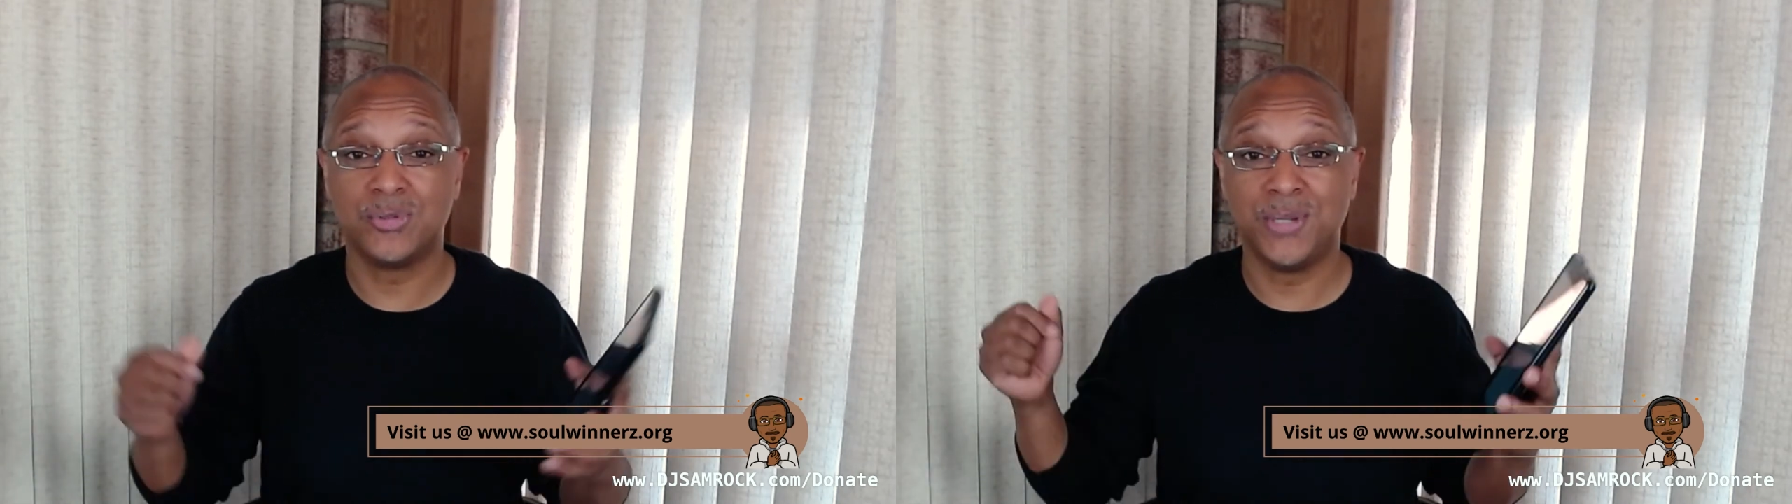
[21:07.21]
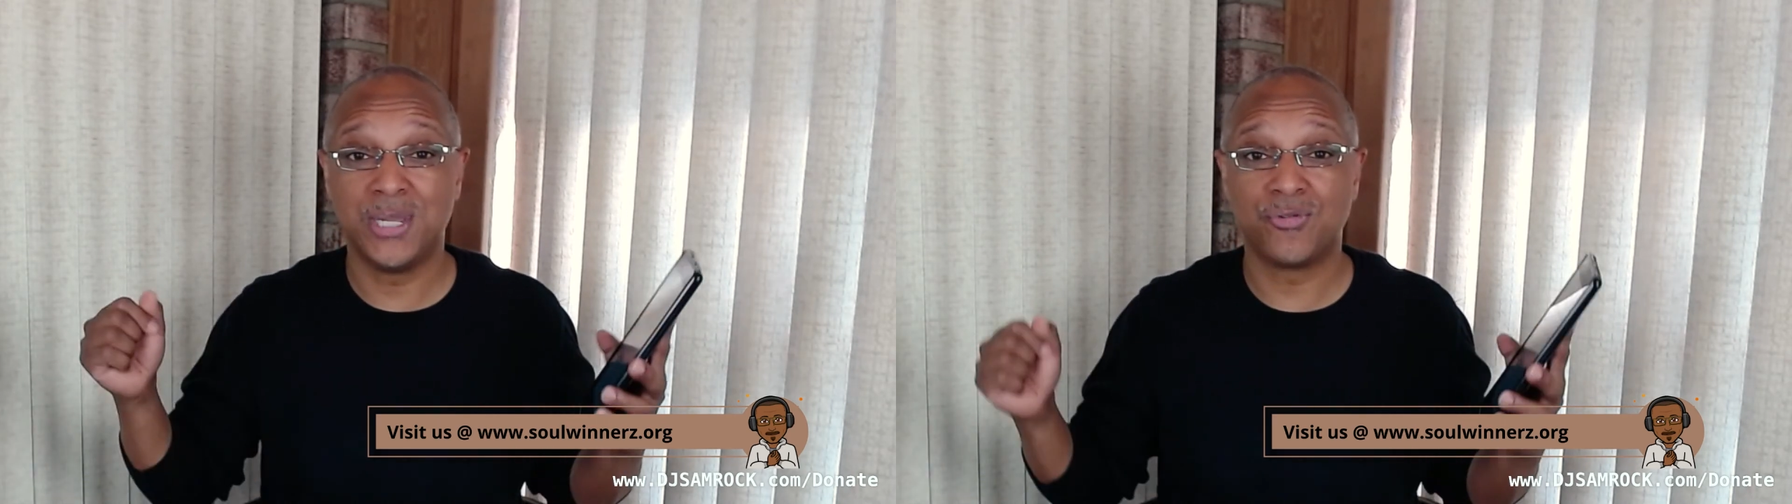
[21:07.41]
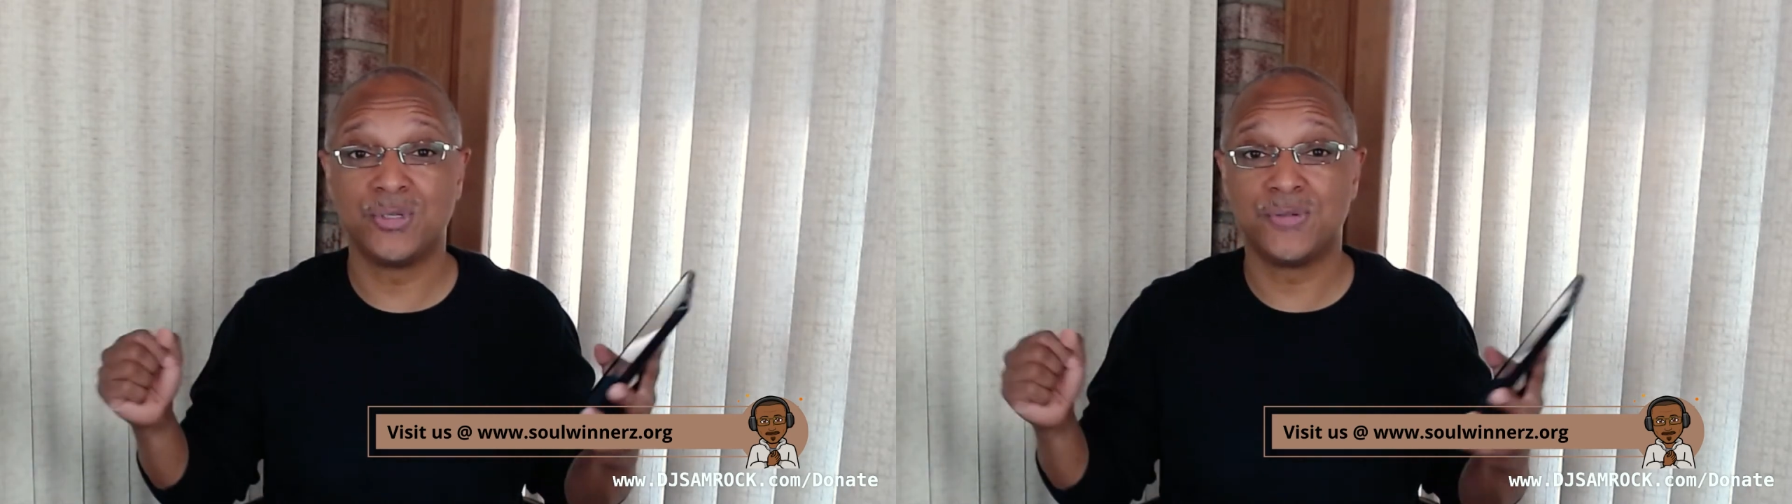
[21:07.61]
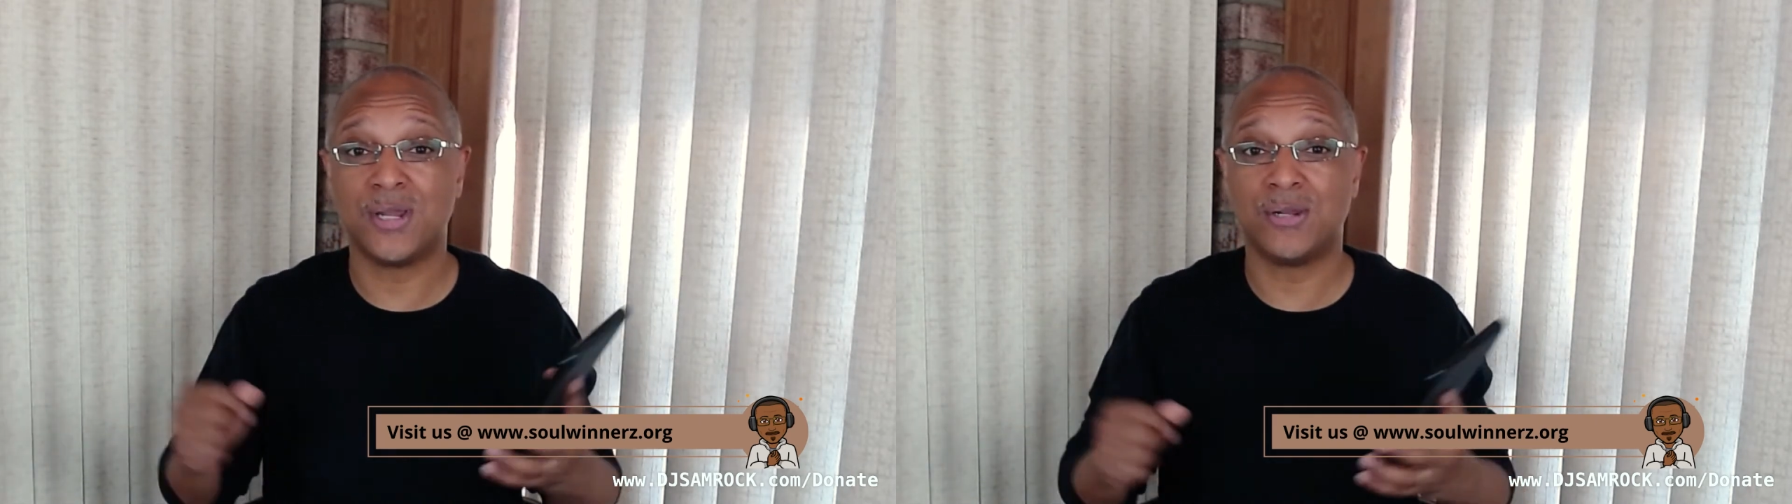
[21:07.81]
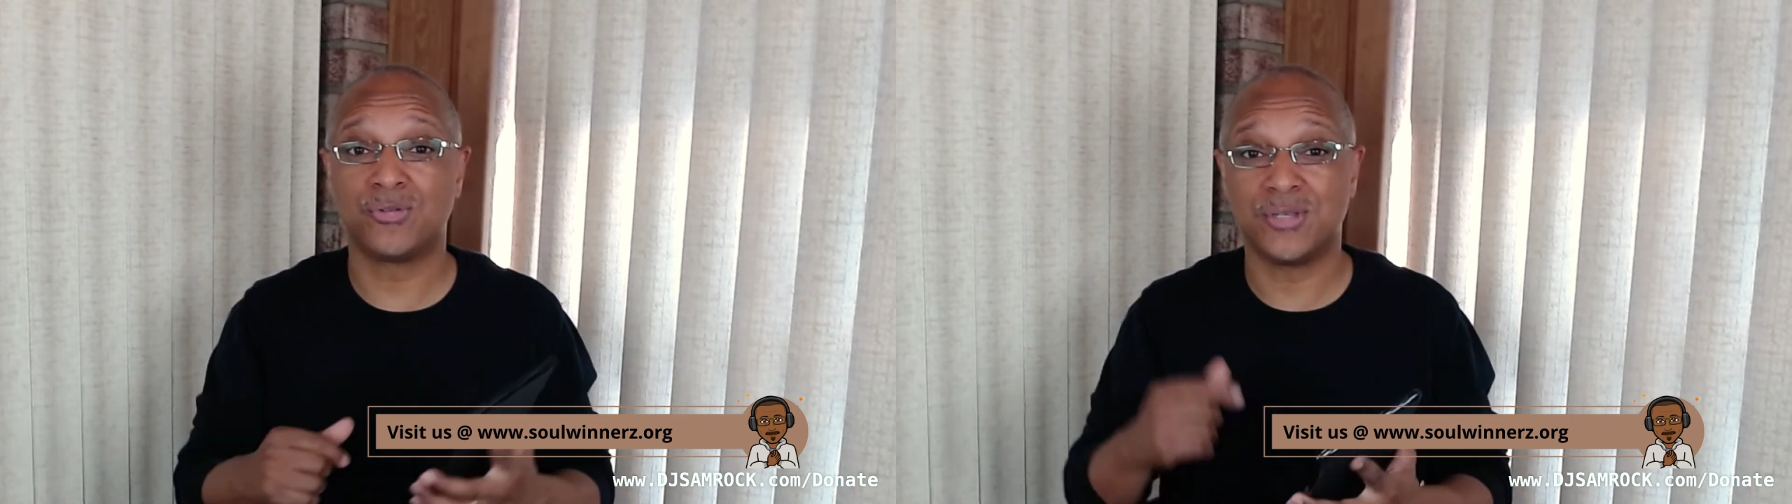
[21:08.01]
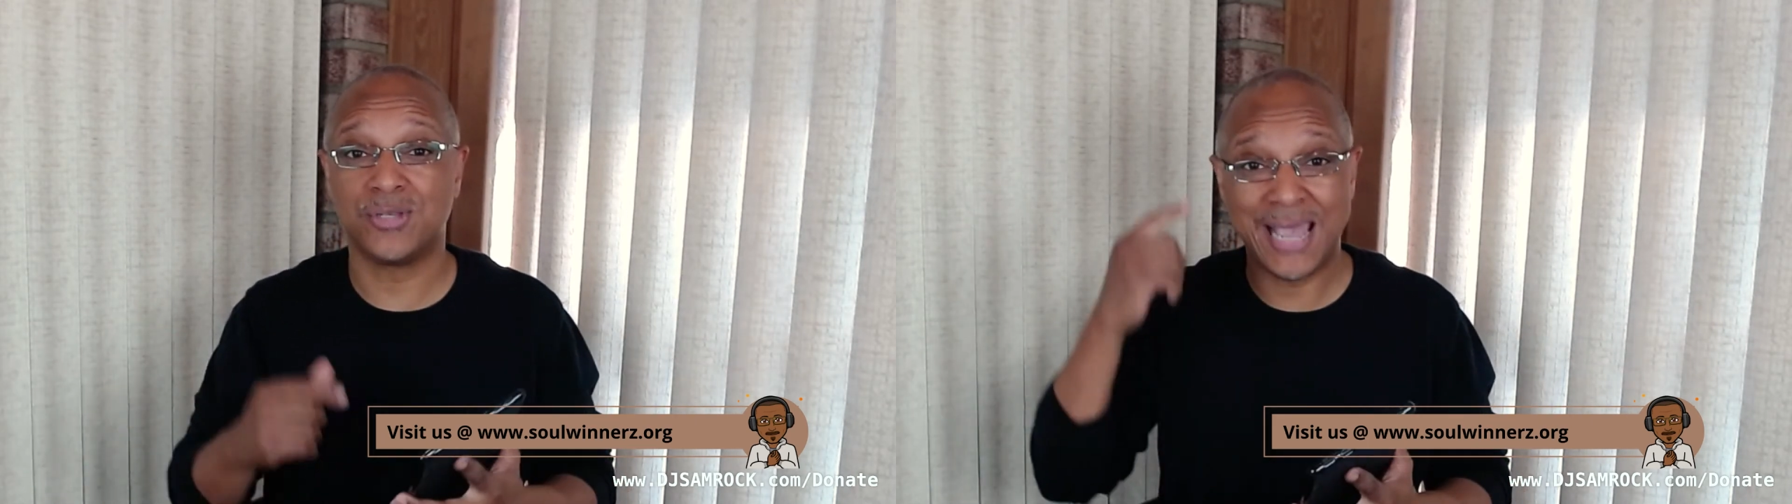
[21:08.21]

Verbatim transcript: was being crucified on the cross,